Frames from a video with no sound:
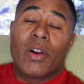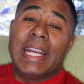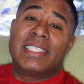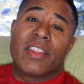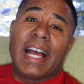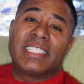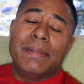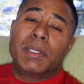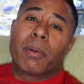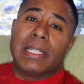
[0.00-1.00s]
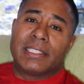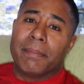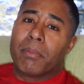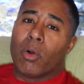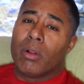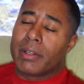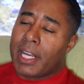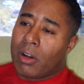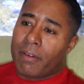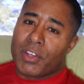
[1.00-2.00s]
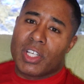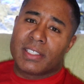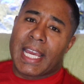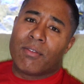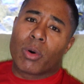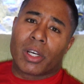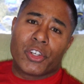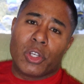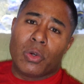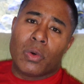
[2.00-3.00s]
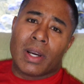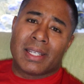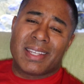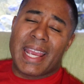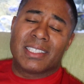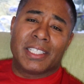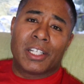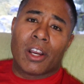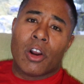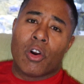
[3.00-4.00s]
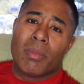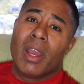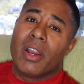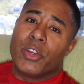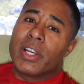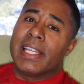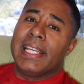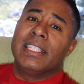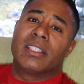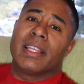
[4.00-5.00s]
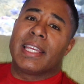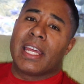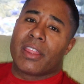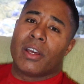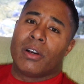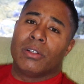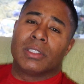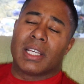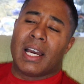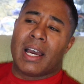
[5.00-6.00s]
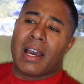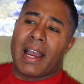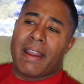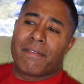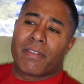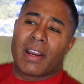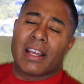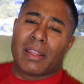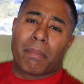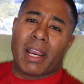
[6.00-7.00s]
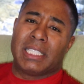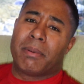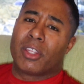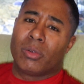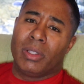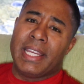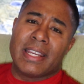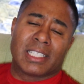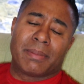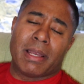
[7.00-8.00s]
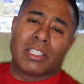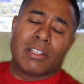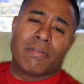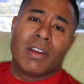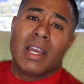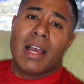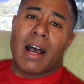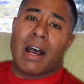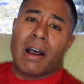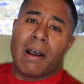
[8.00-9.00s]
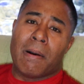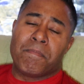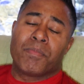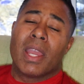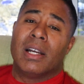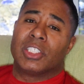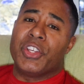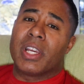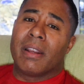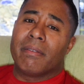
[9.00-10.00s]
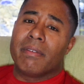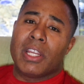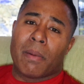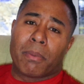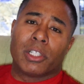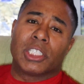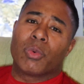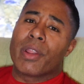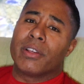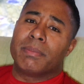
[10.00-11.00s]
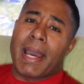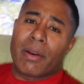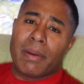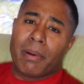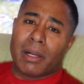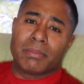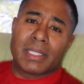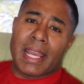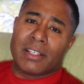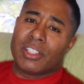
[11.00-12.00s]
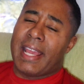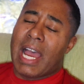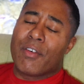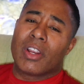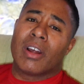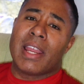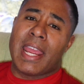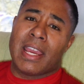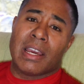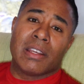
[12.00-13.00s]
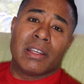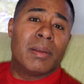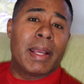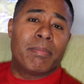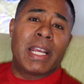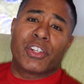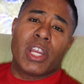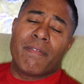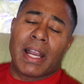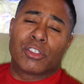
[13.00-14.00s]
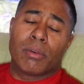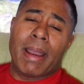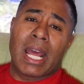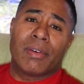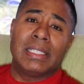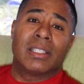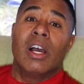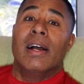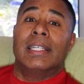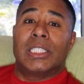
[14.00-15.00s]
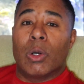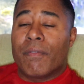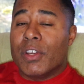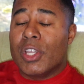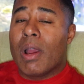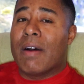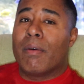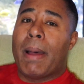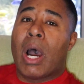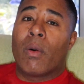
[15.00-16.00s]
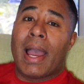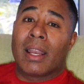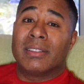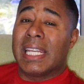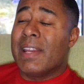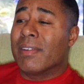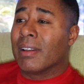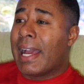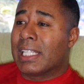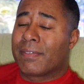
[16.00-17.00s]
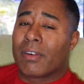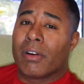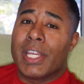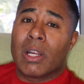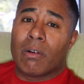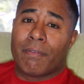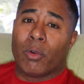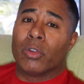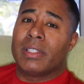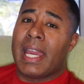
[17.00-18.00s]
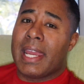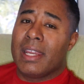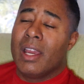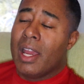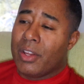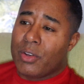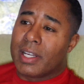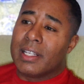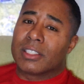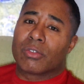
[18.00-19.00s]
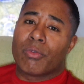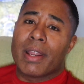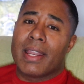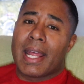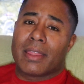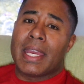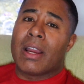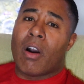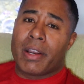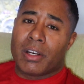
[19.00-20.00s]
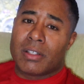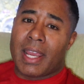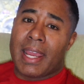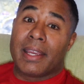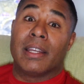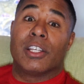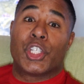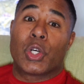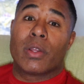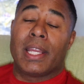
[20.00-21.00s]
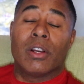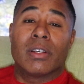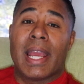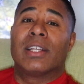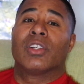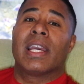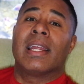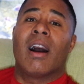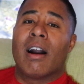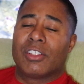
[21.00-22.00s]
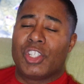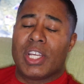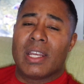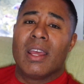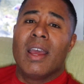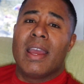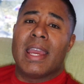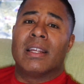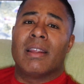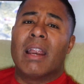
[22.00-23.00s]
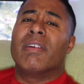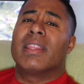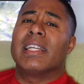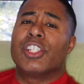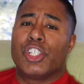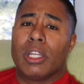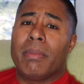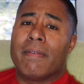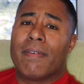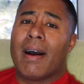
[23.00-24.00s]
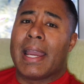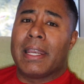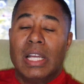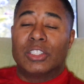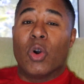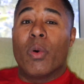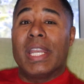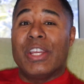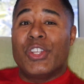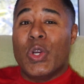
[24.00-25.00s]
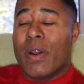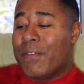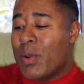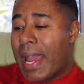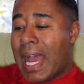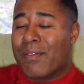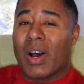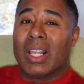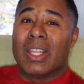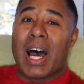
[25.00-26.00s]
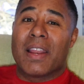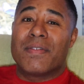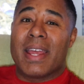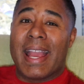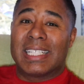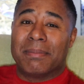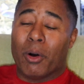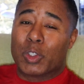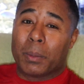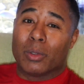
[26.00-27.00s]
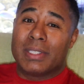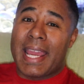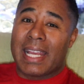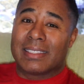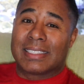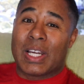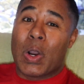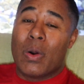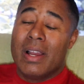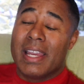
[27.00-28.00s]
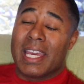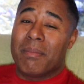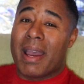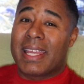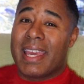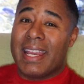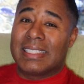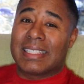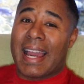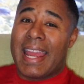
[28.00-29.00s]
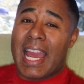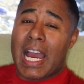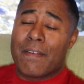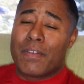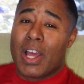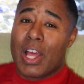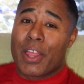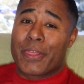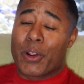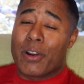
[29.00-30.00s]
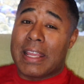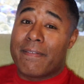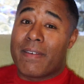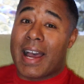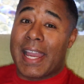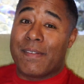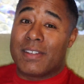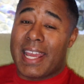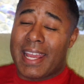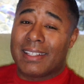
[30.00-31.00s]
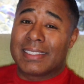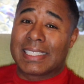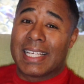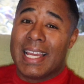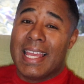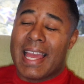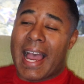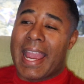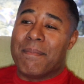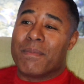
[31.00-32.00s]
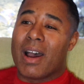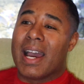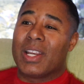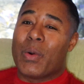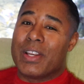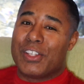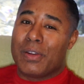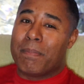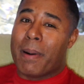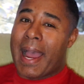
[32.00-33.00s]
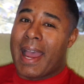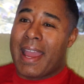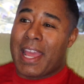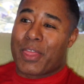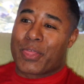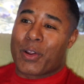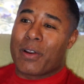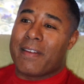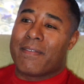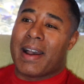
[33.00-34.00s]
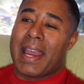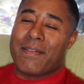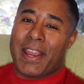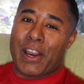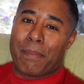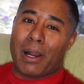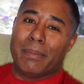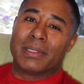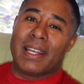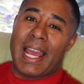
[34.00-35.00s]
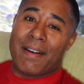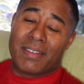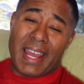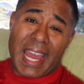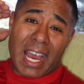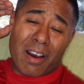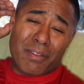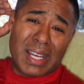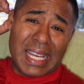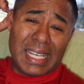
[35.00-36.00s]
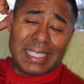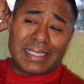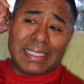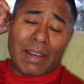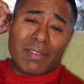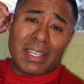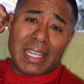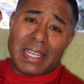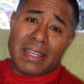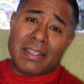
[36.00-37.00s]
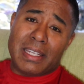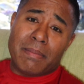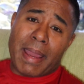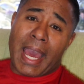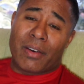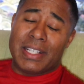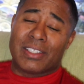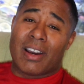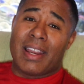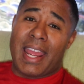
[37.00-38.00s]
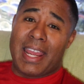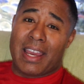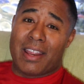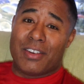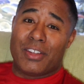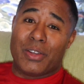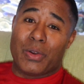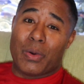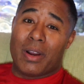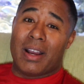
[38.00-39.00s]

Okay, so that seems pretty simple. You know, if you just have one or two uh, tanks in your home, you can easily get those. Uh, I forgot the price, but they're really inexpensive. Um, so you can, you know, purchase one of those battery pumps and just have it on hand and make, make sure you have extra batteries. So if you do have a power outage that even lasts for, you know, a full day, you can just run that thing on your tank and ensure that your tanks are getting oxygen and everything should be fine. So what do you do if you have a lot of tanks, multiple tanks? So in my case, I have 35 tanks. I'm not going to buy 35 air pumps and have to have 70 D batteries on hand to